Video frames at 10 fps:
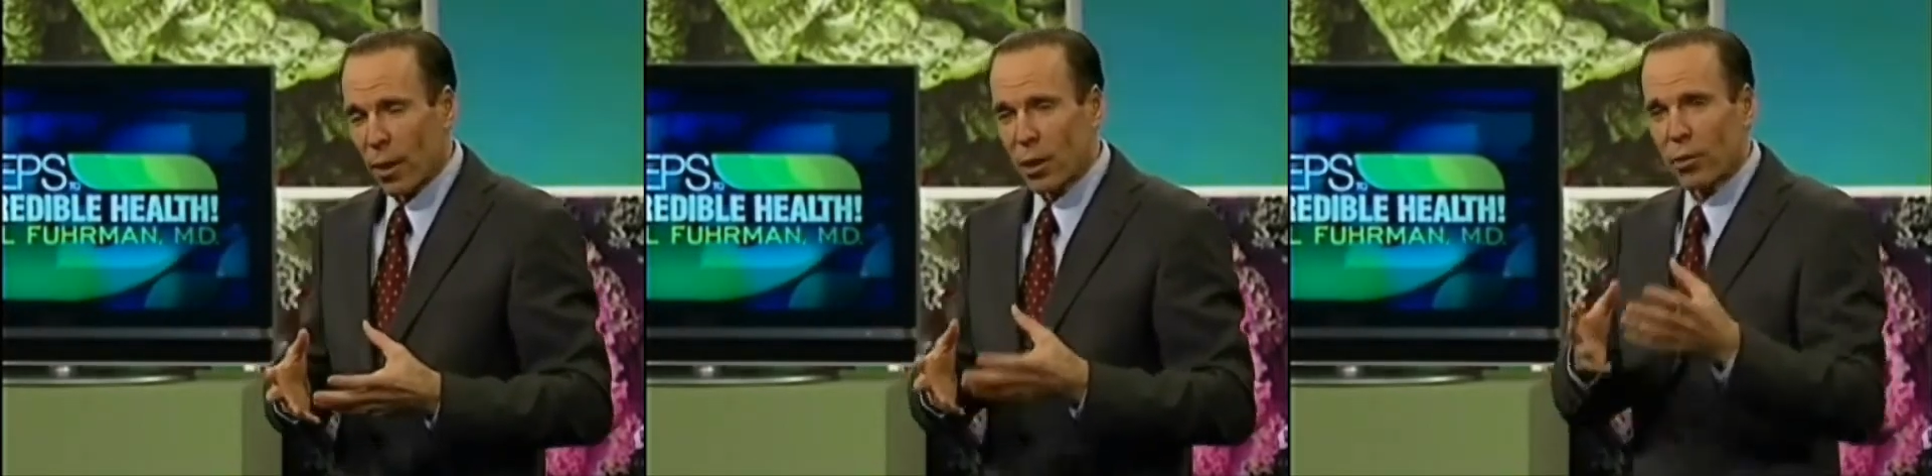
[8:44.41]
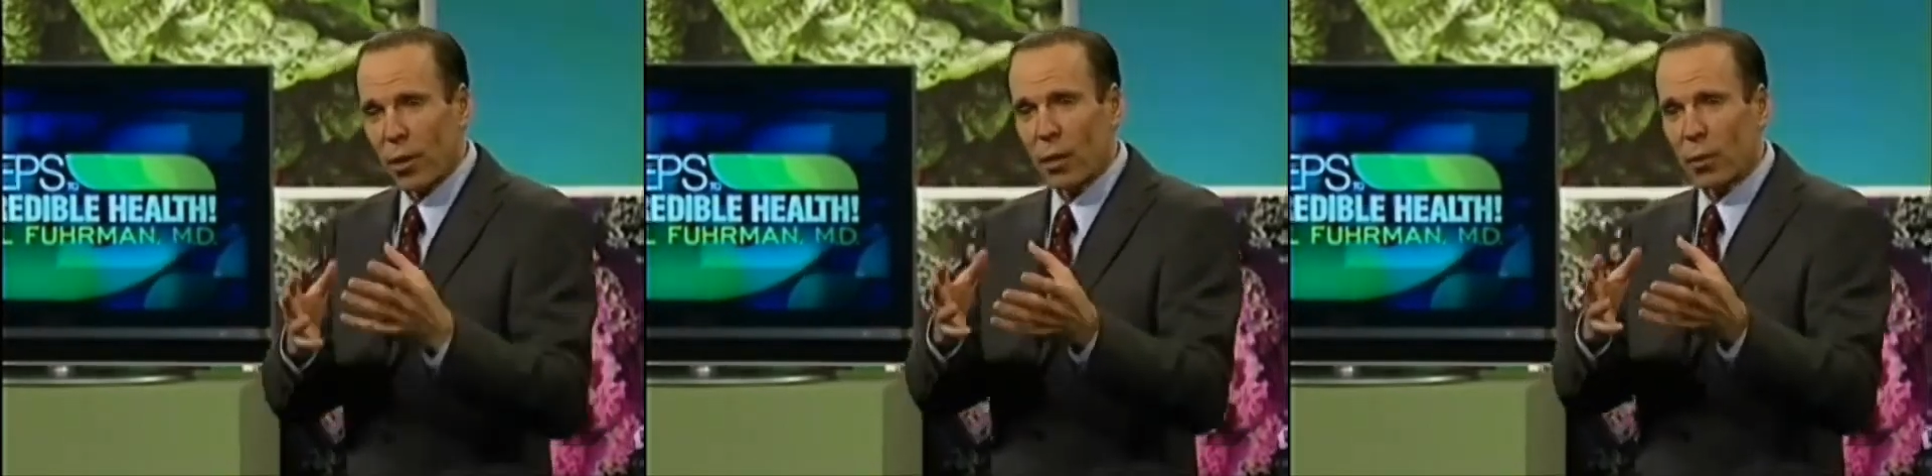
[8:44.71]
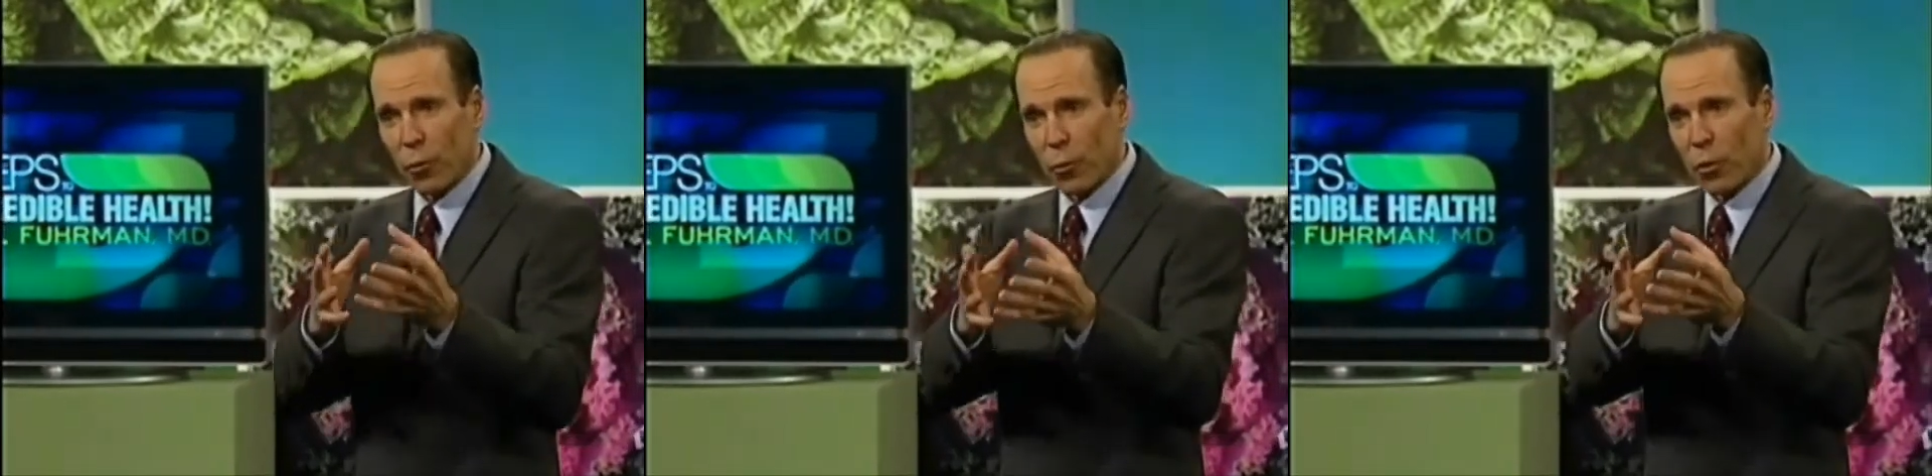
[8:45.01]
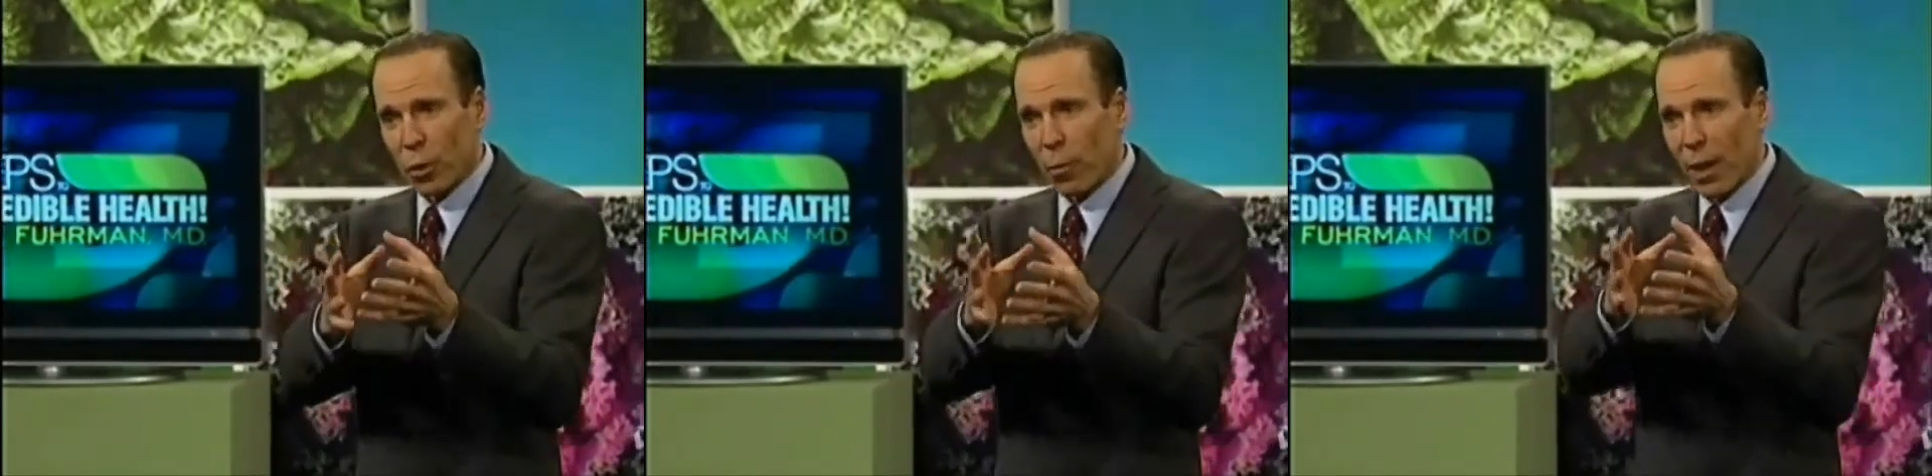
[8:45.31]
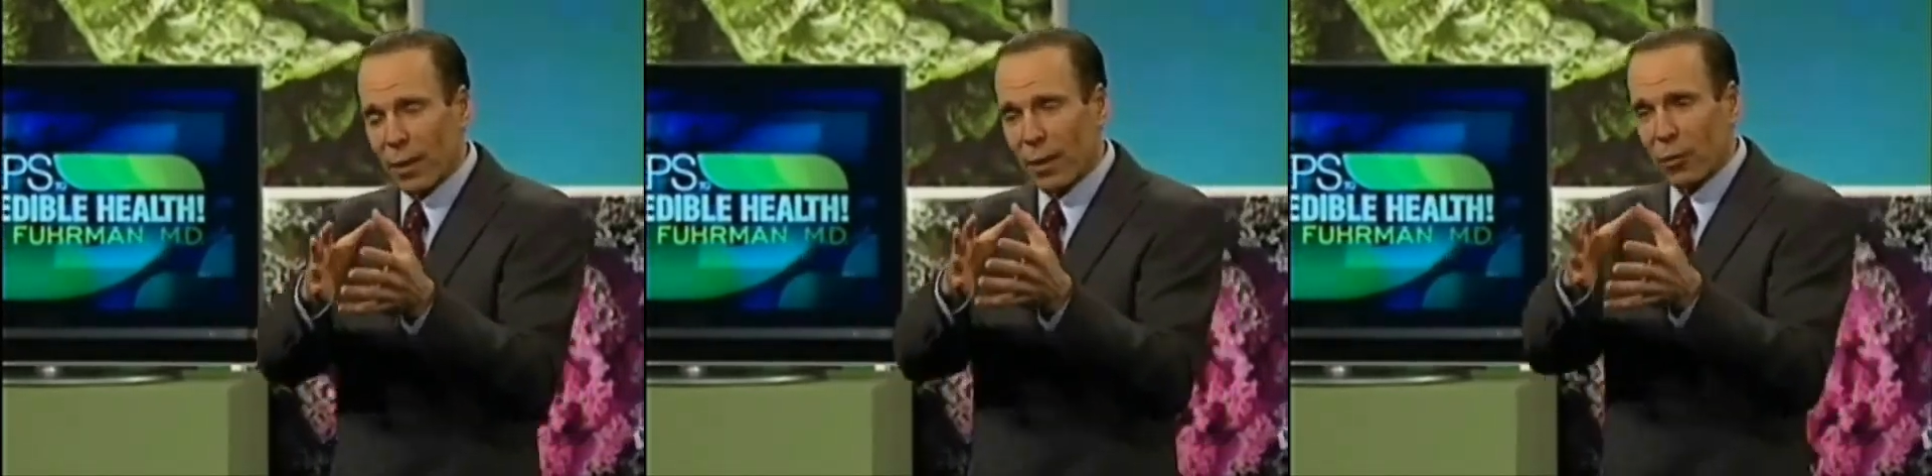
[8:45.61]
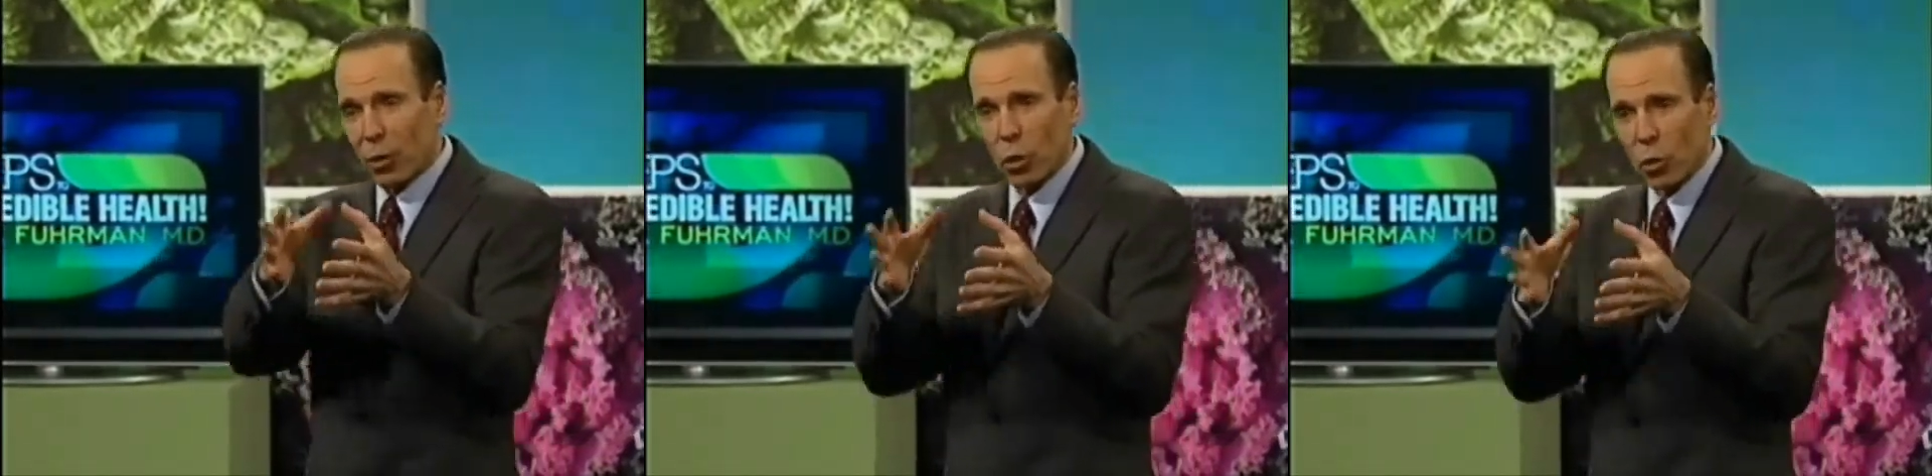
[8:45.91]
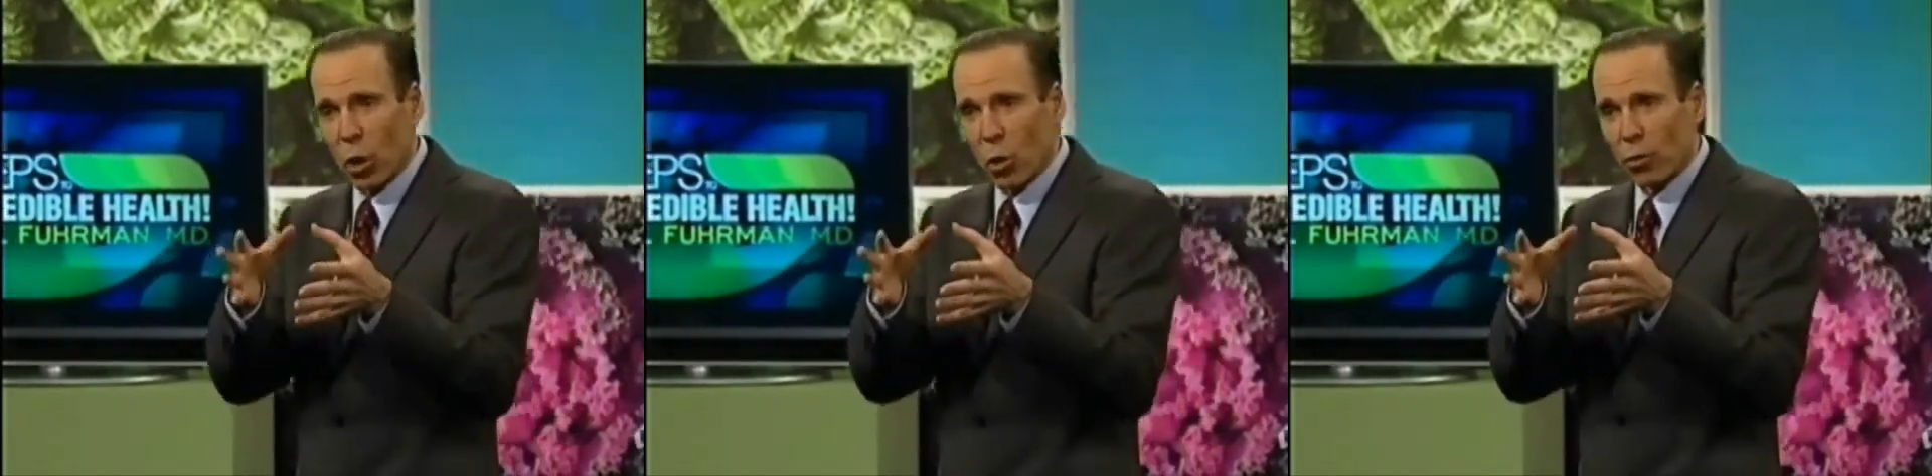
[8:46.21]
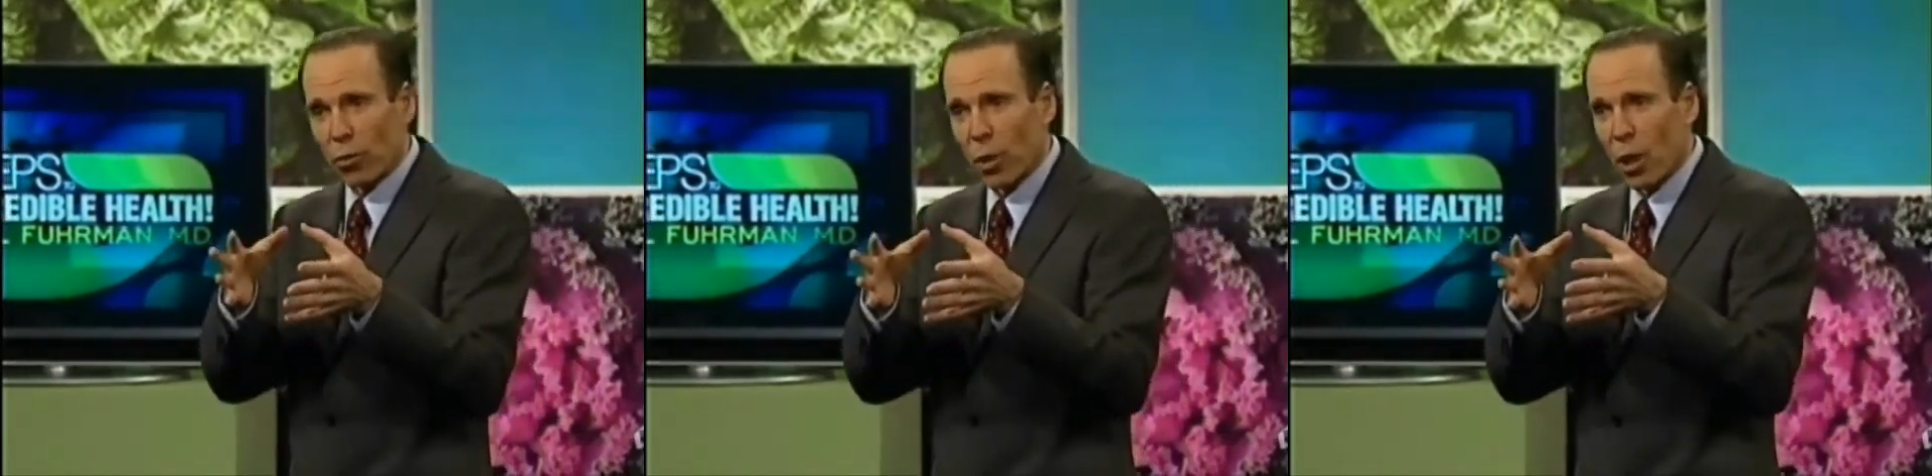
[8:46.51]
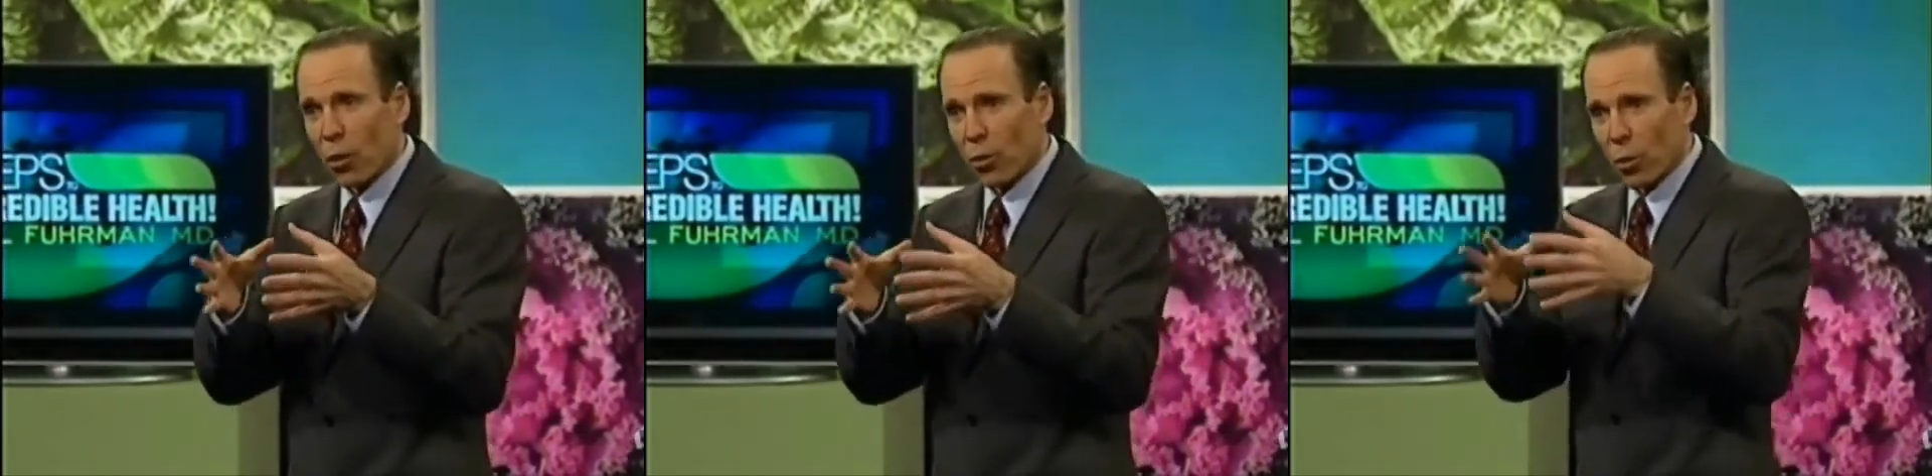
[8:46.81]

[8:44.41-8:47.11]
Like you take the food and you break it down to glucose,